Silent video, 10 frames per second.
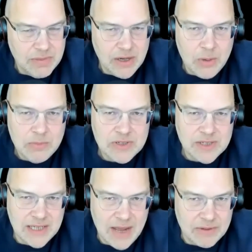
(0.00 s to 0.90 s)
But
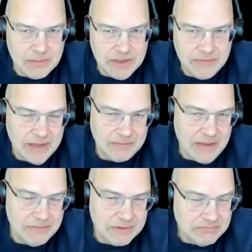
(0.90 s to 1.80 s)
almost inevitably, in fact,
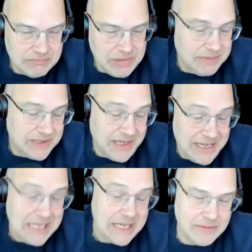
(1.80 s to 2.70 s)
I would probably
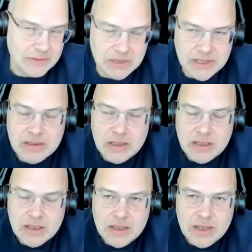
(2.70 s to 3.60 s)
say inevitably,
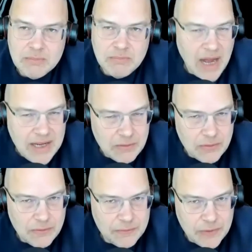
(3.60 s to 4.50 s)
my
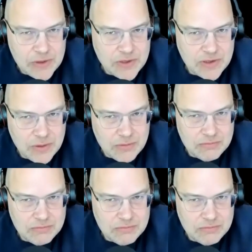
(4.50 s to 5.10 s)
first